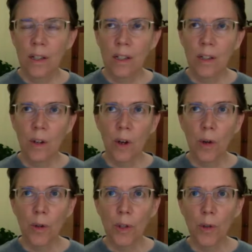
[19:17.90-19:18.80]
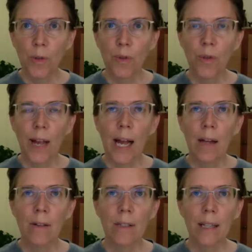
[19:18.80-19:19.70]
You know you've
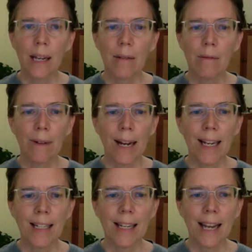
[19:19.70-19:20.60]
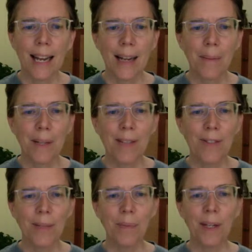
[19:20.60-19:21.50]
found a right name if
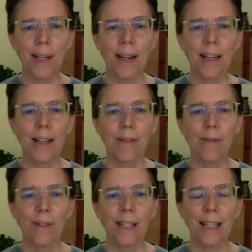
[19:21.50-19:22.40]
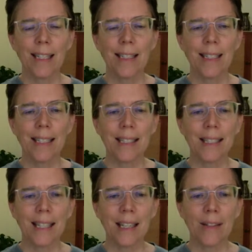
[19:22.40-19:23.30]
something kind of releases
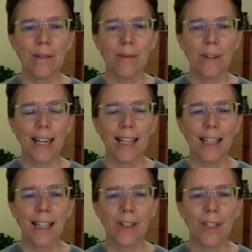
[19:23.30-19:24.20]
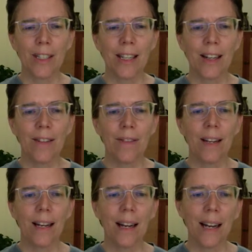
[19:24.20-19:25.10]
in recognition of,
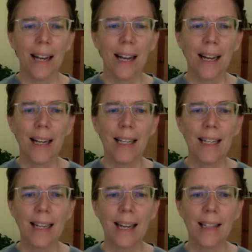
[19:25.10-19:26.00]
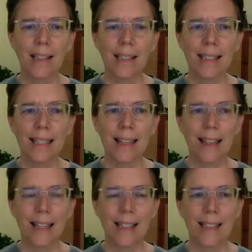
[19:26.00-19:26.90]
yes,
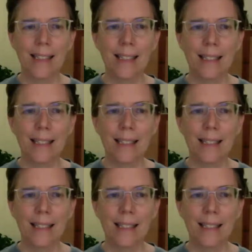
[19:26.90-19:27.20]
this.